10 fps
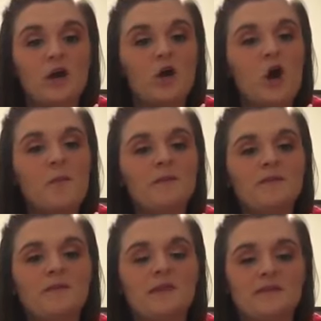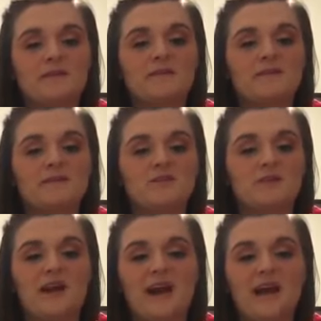Hoping that the distance
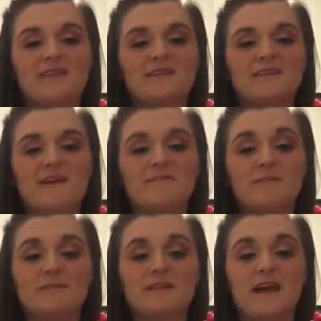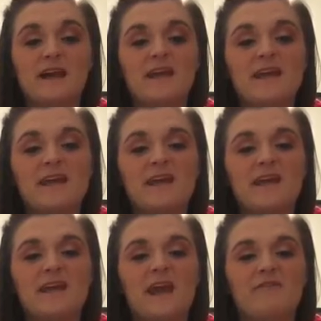would hide the sound from his dad,
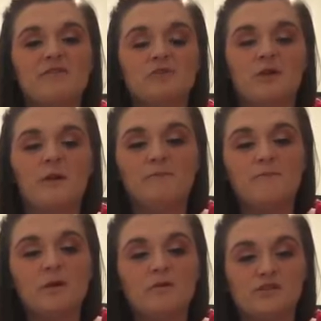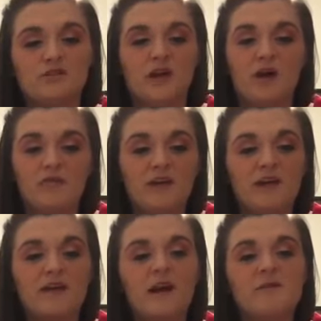he gave the door a bold shove,
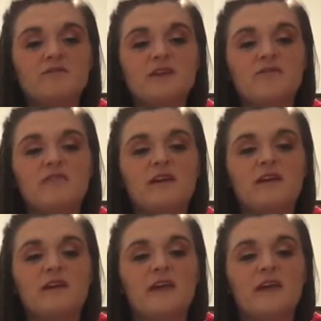got himself in,